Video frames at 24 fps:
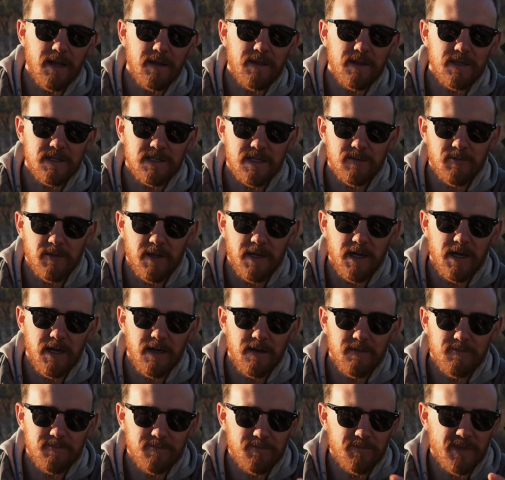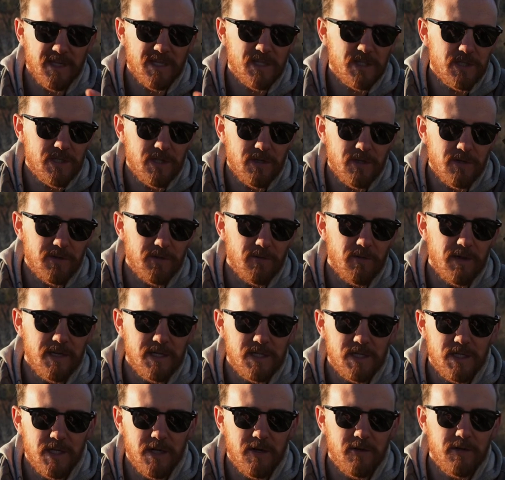I think some of the mixture, the
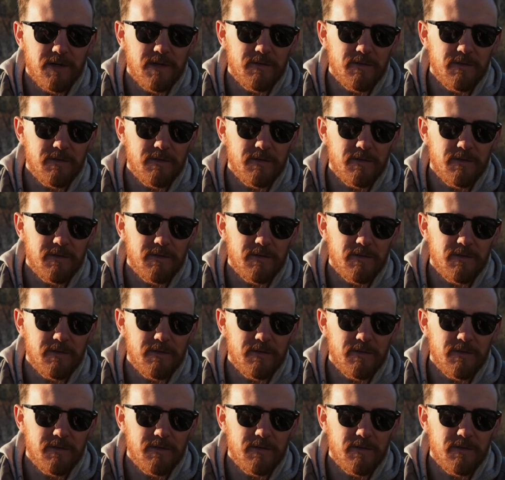ratio,